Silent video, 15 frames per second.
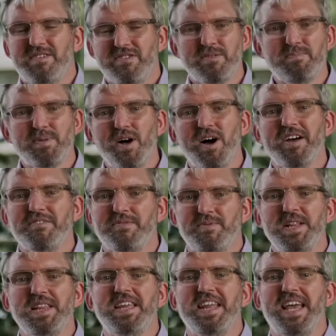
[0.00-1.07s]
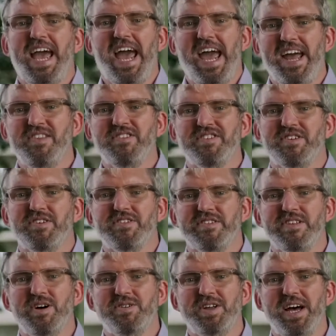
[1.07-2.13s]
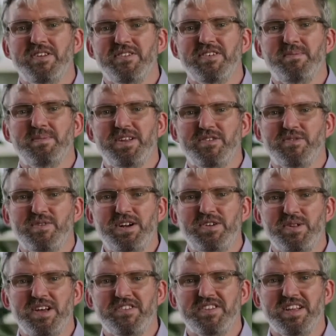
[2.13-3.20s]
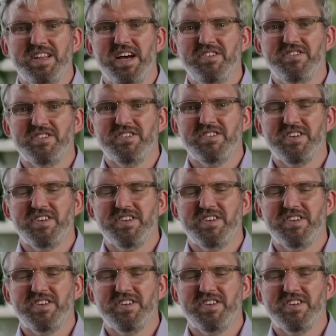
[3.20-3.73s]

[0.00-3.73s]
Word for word: supply is really the answer to slow down some of this rental escalation.